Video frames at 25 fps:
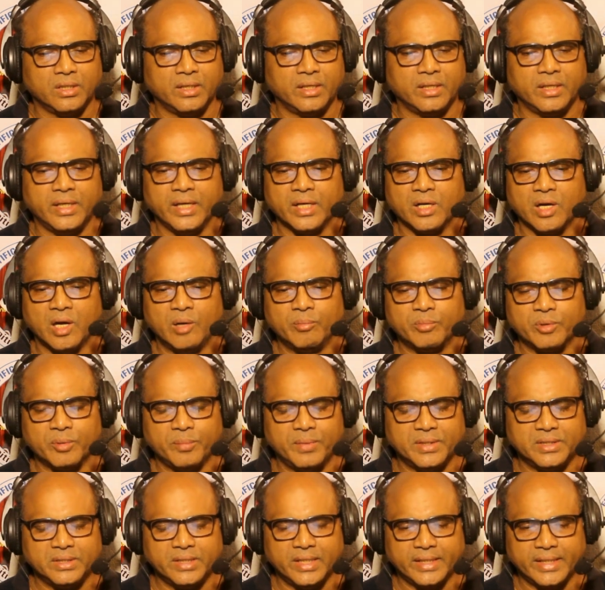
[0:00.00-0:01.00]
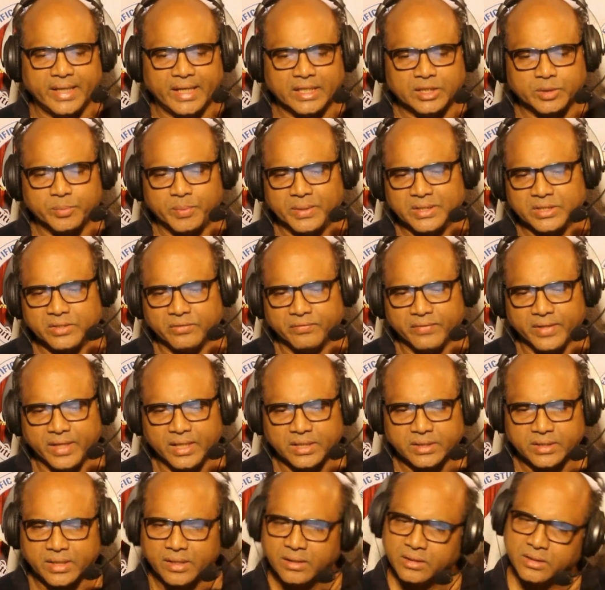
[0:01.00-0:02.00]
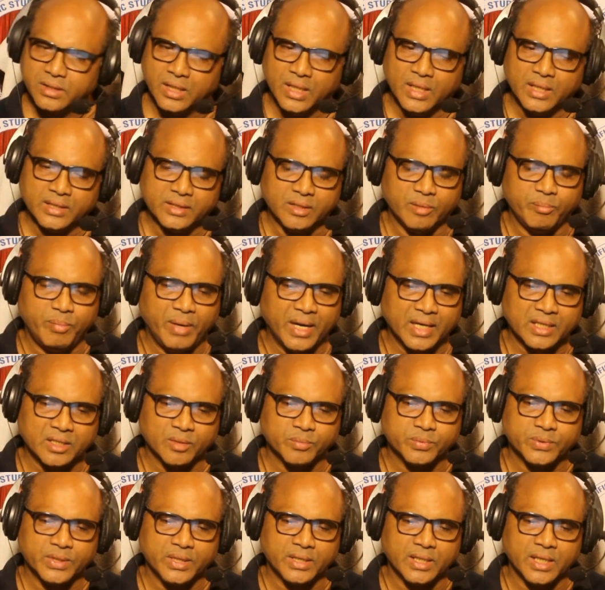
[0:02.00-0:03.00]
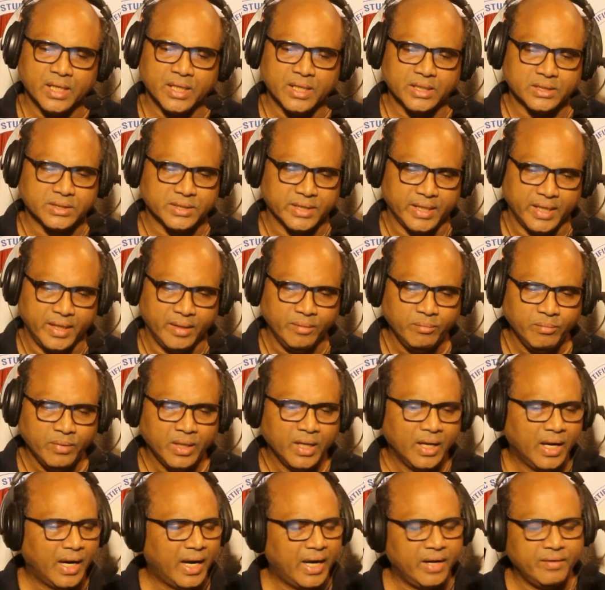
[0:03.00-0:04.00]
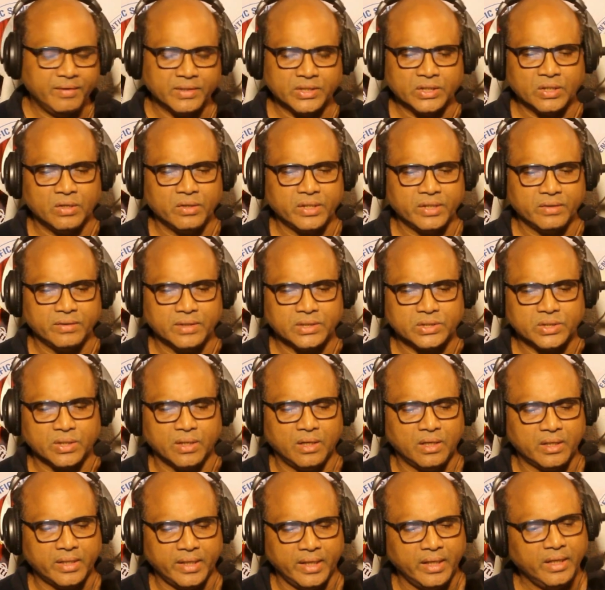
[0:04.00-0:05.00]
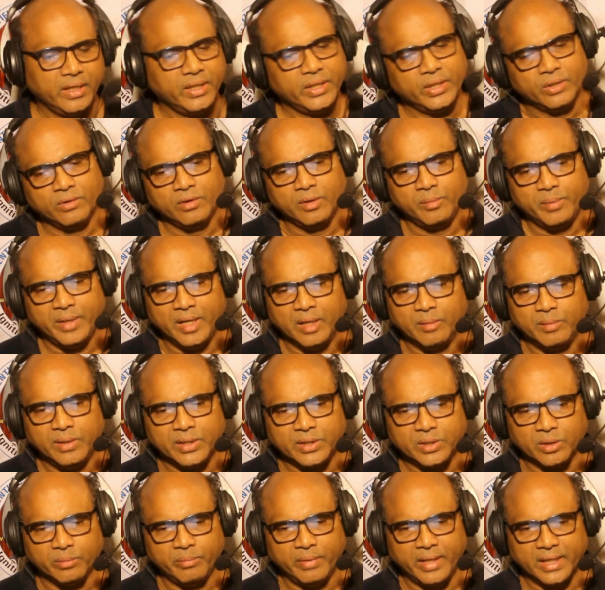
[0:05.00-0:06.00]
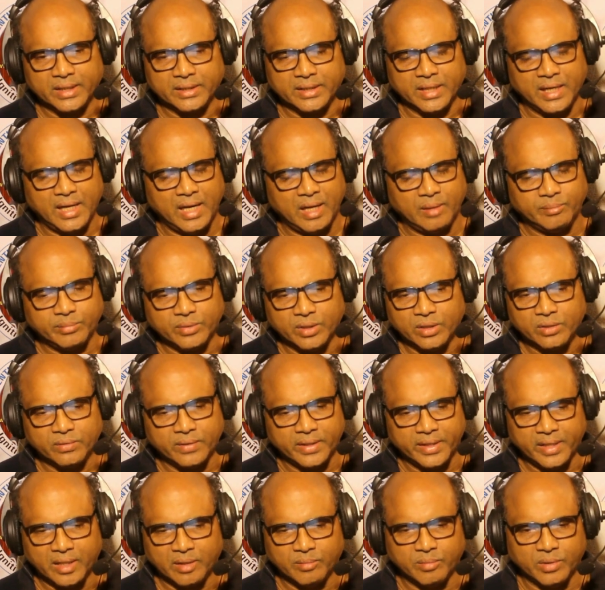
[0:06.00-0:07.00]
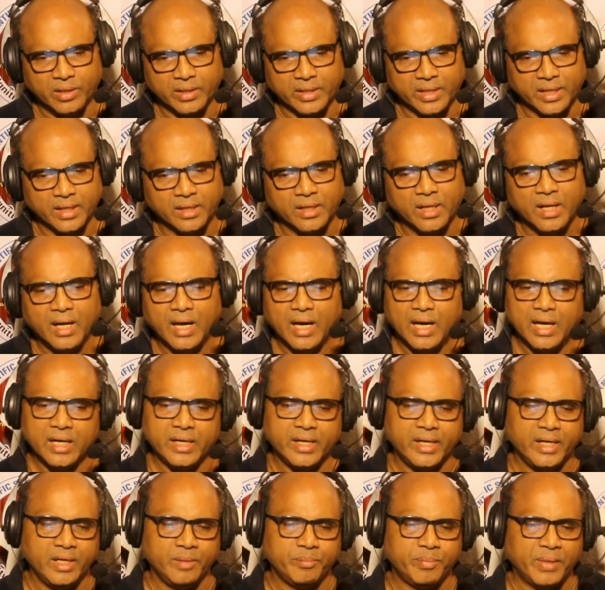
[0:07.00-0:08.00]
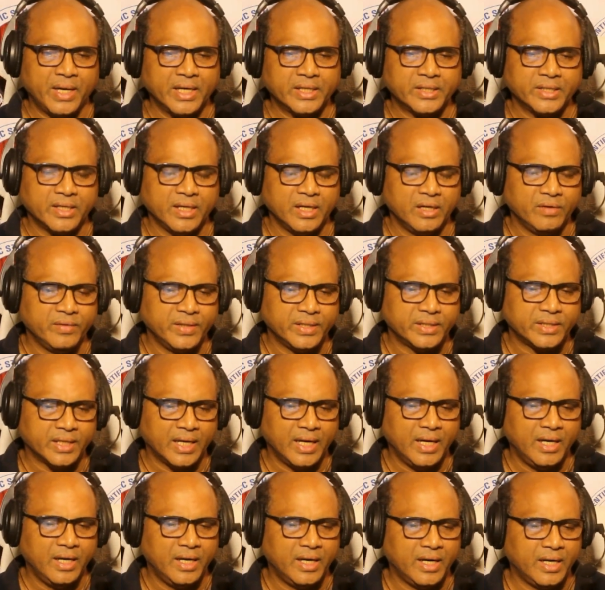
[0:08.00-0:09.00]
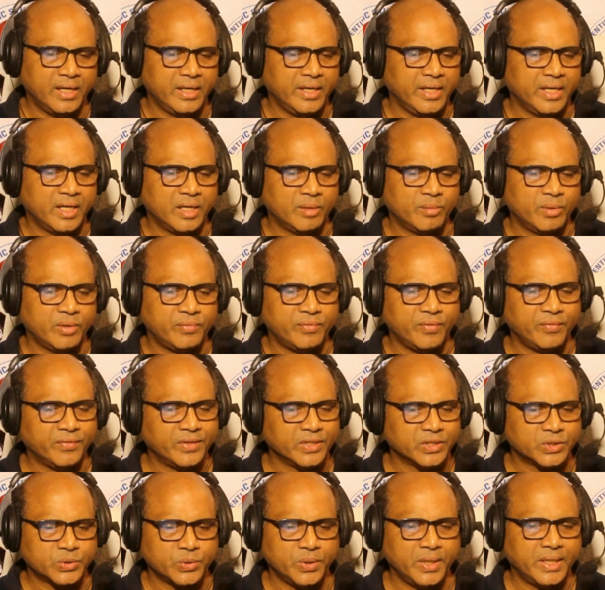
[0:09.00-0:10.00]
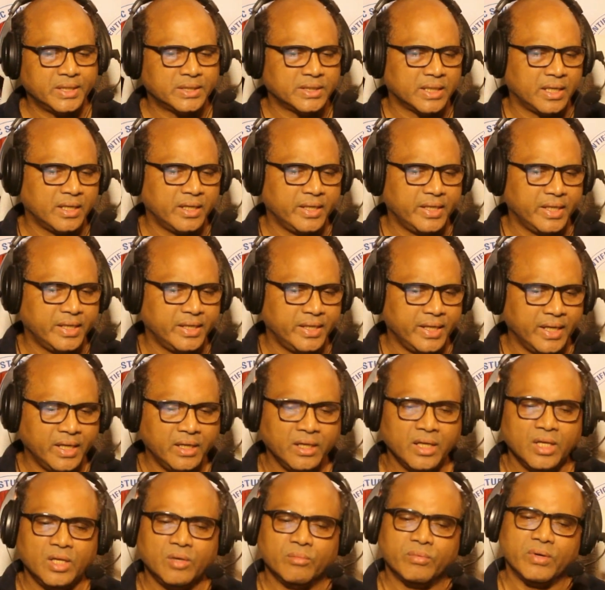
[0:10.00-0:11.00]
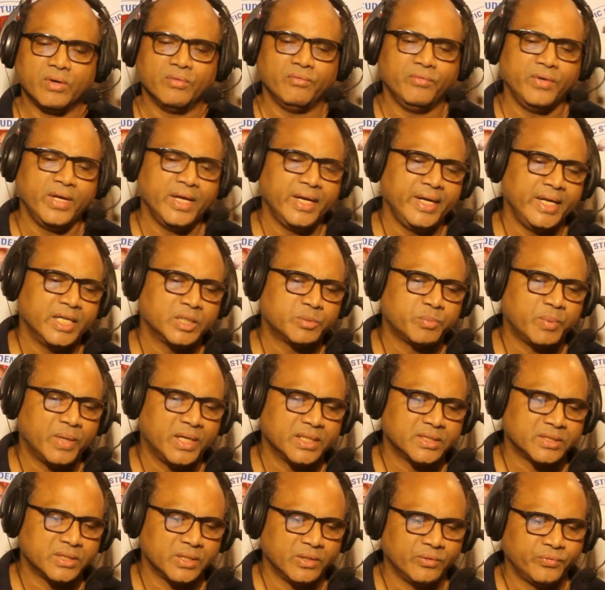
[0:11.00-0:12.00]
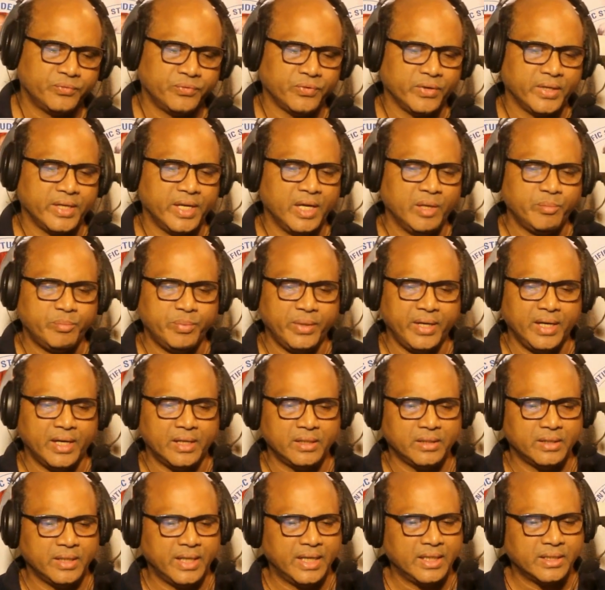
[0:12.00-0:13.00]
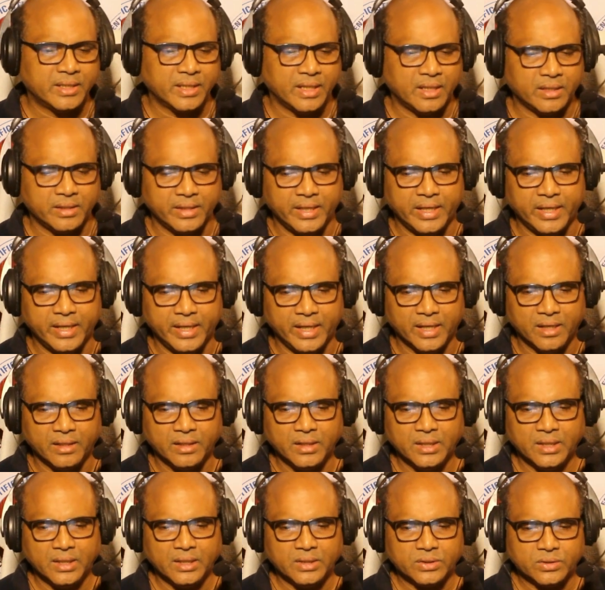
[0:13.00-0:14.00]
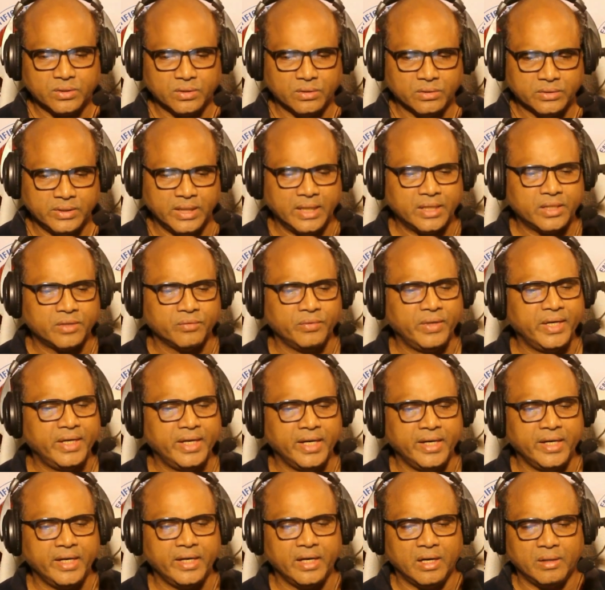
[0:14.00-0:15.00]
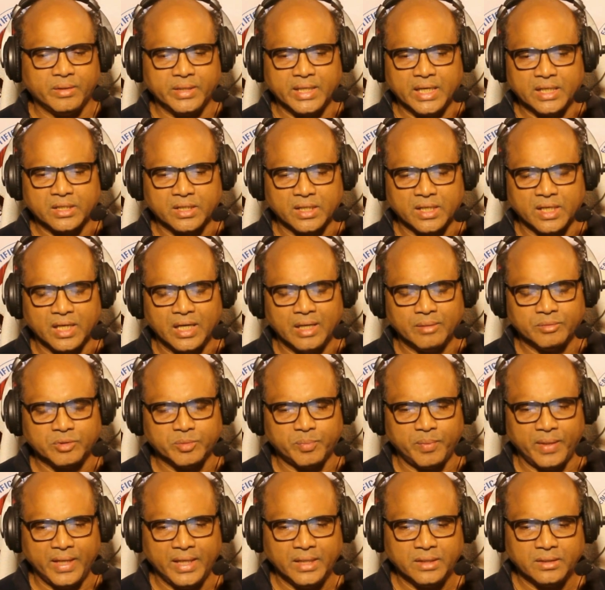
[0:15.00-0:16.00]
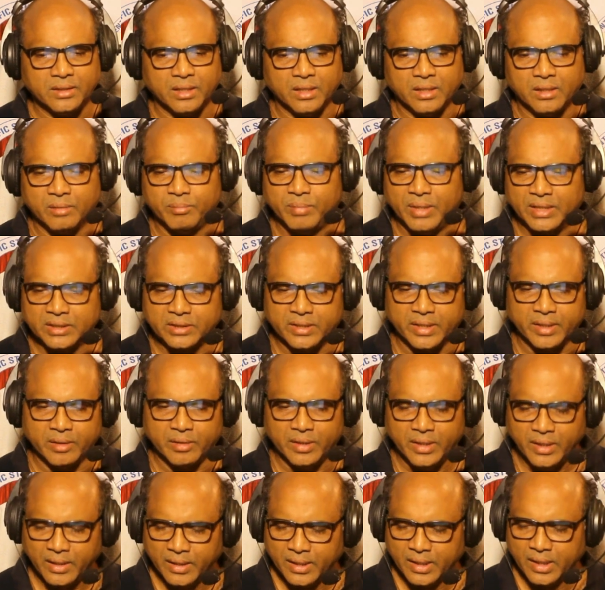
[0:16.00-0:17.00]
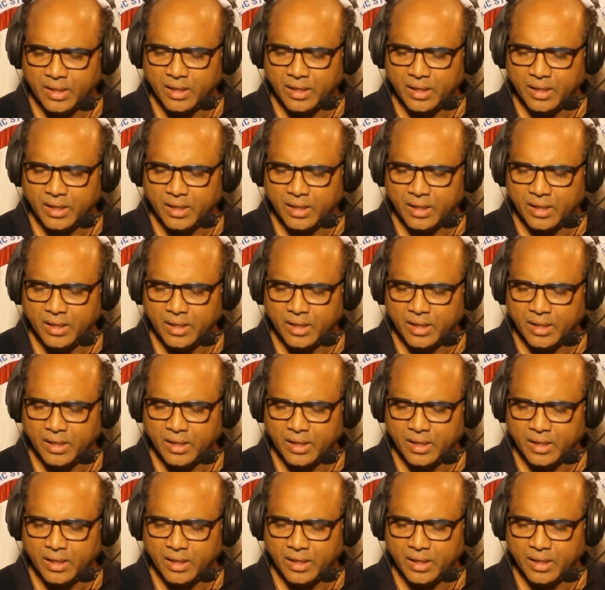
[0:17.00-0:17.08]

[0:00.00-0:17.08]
uh, any compromise the tech specifications, the backups and all are same and without even soldering you will be able to make the lamp. Don't worry about it. Already practically we trialed and near about 50 students already did from various parts of uh, AP and the entire India. So that we did in Dr. Kalam's place, uh, birthday.